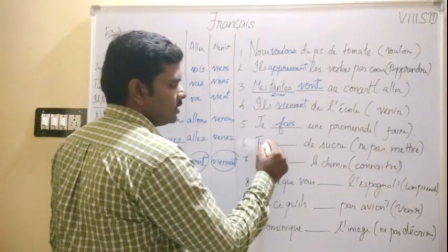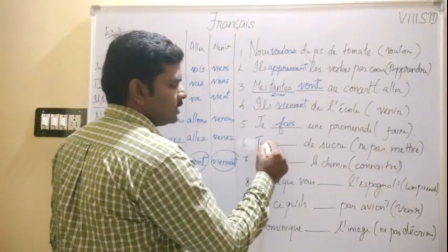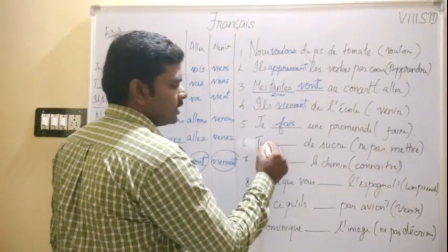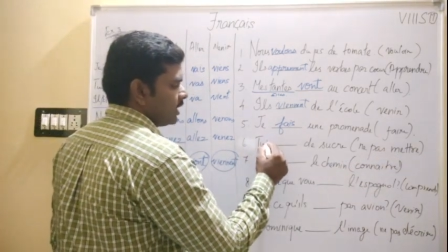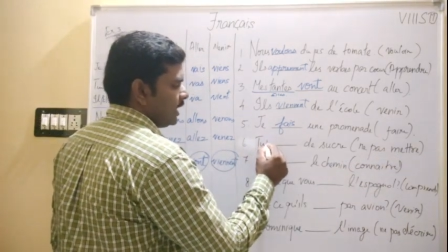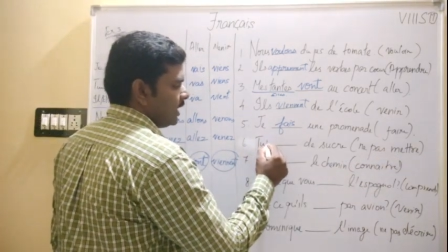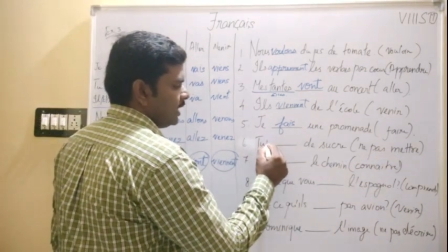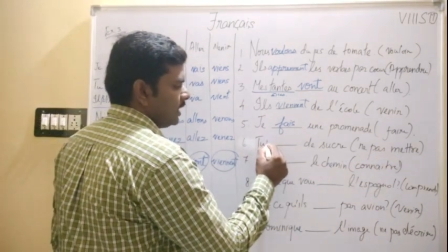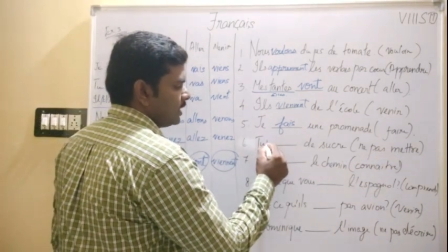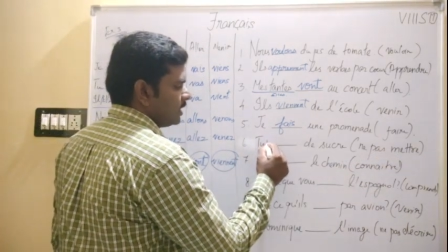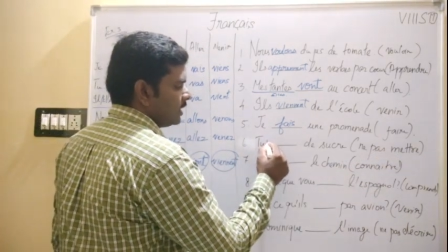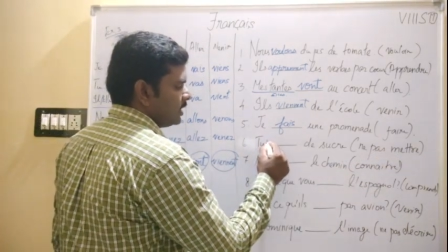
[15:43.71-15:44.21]

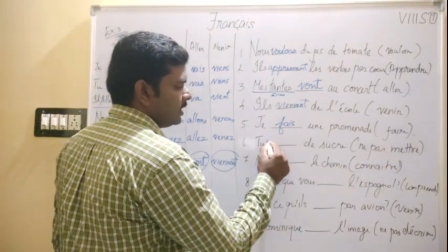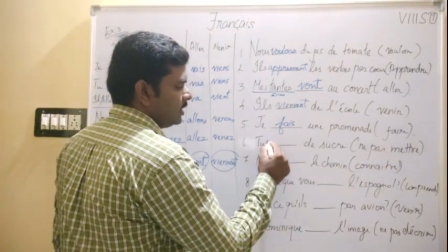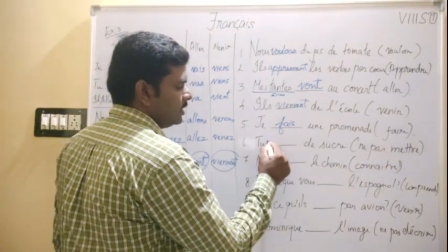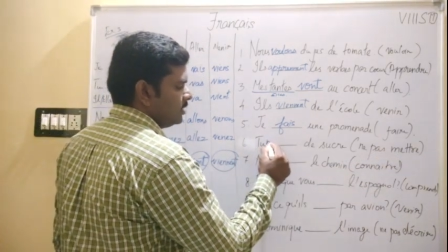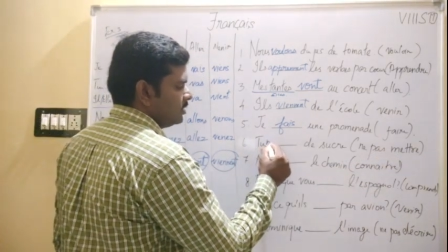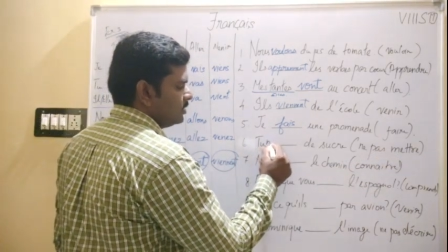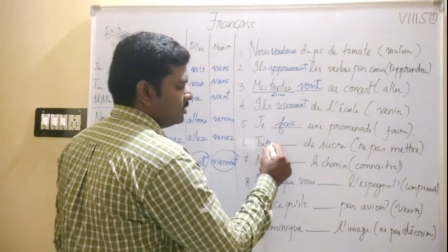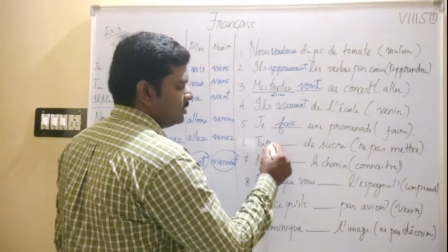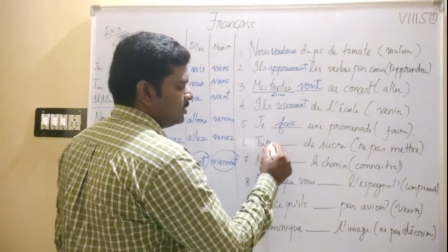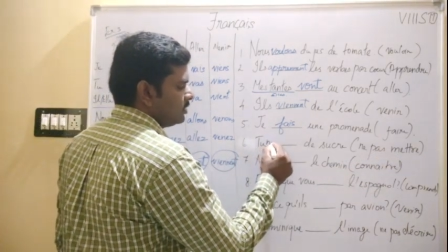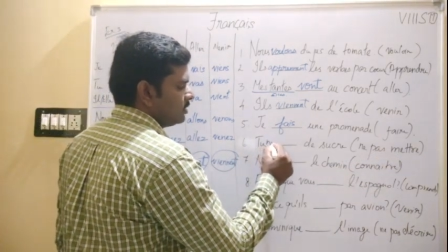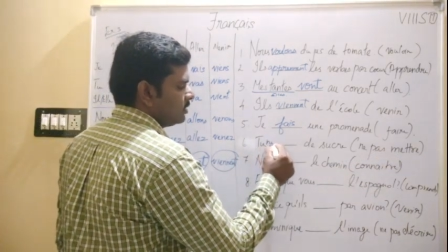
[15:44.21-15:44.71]
Write
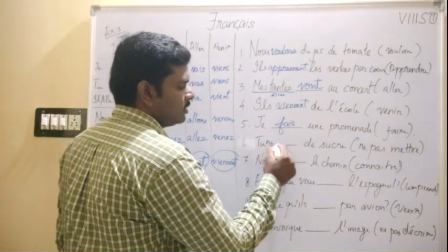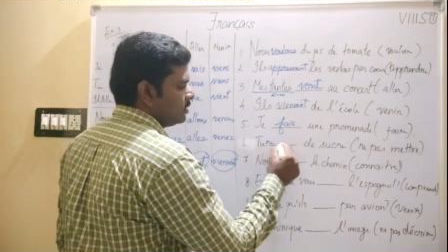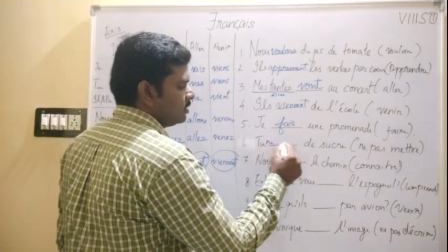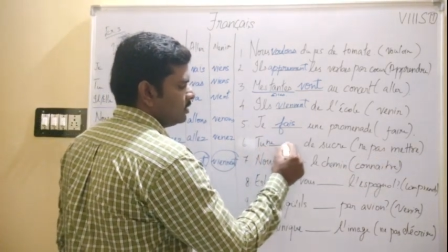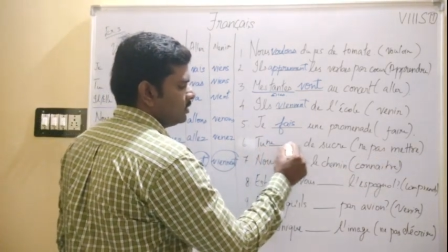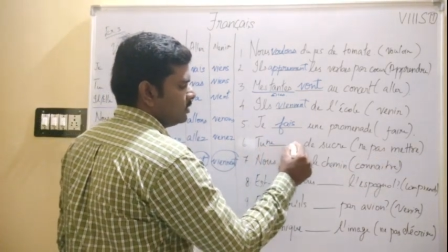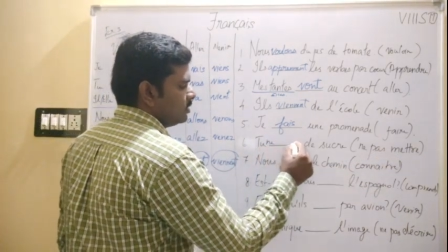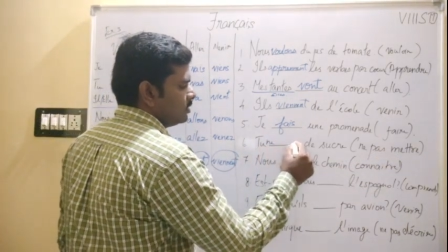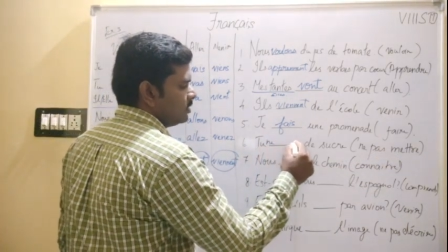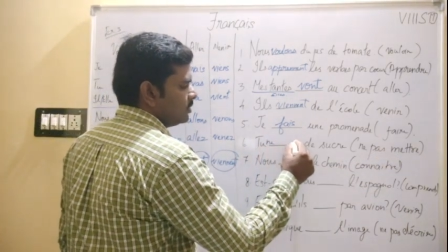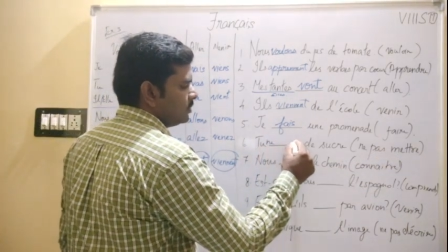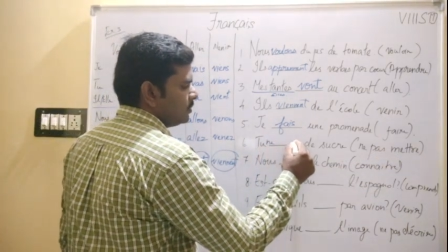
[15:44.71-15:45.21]
ne
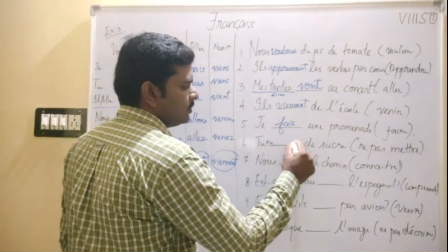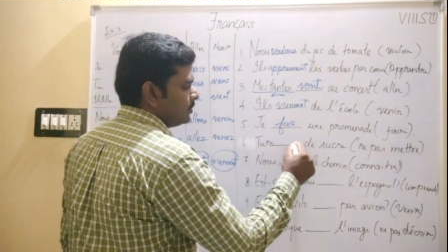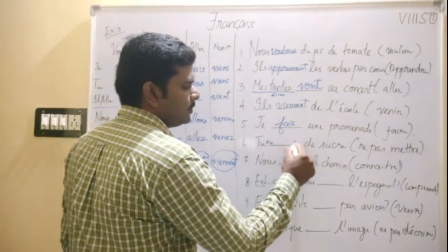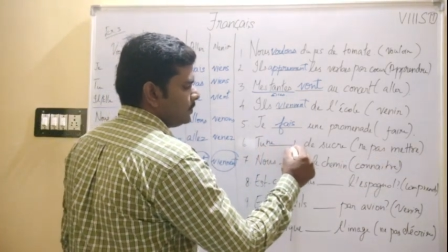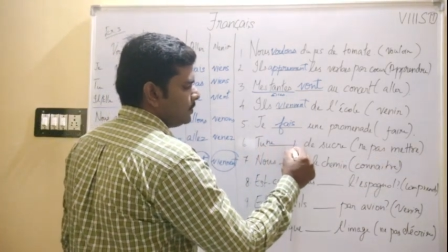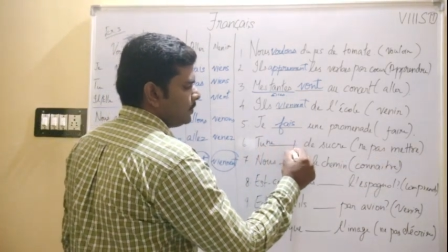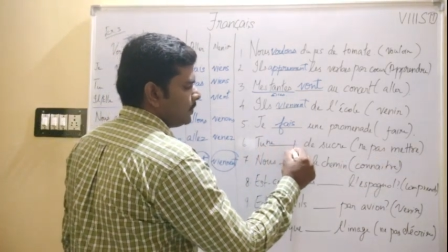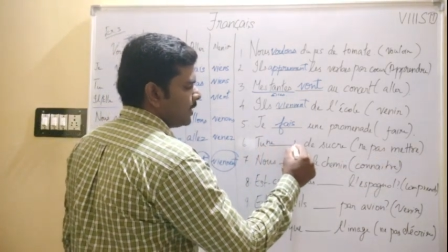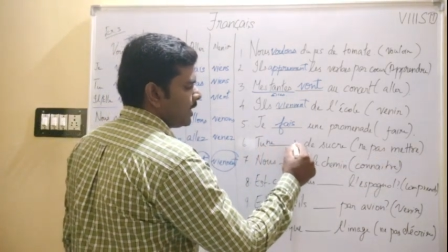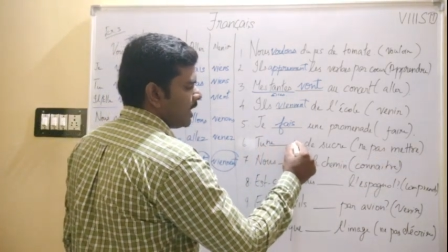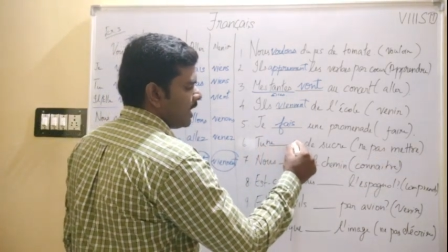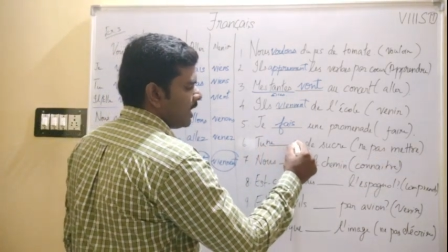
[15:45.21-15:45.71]

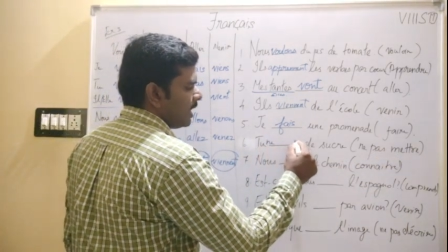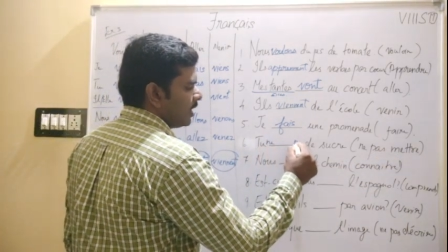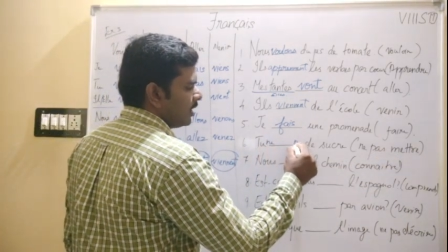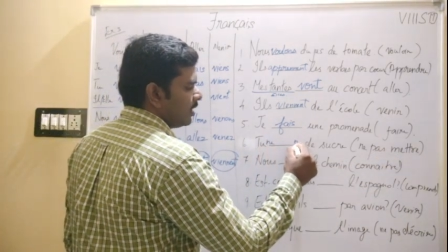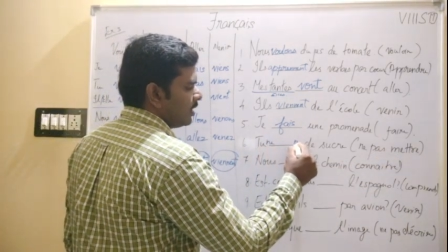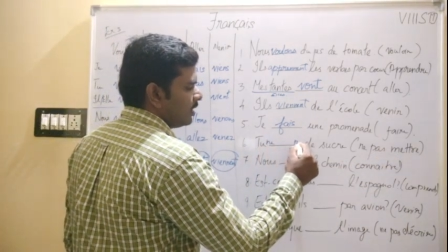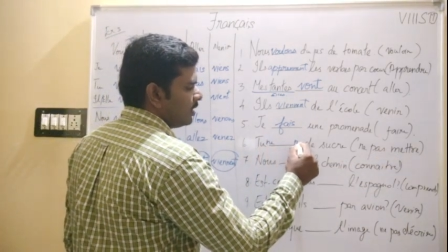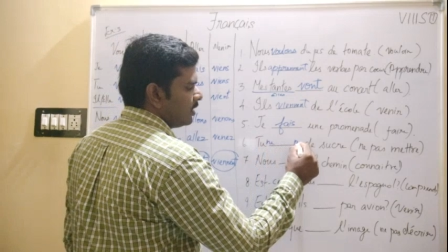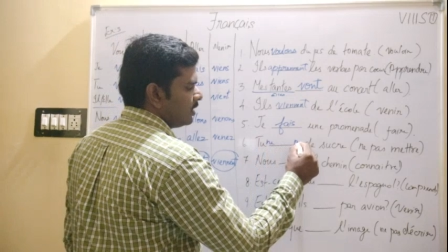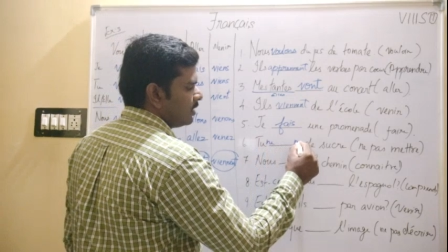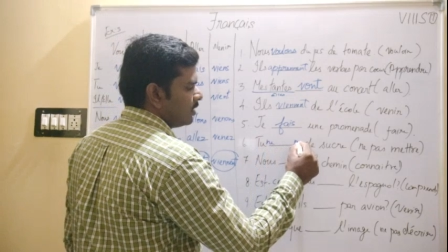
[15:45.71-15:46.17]
pas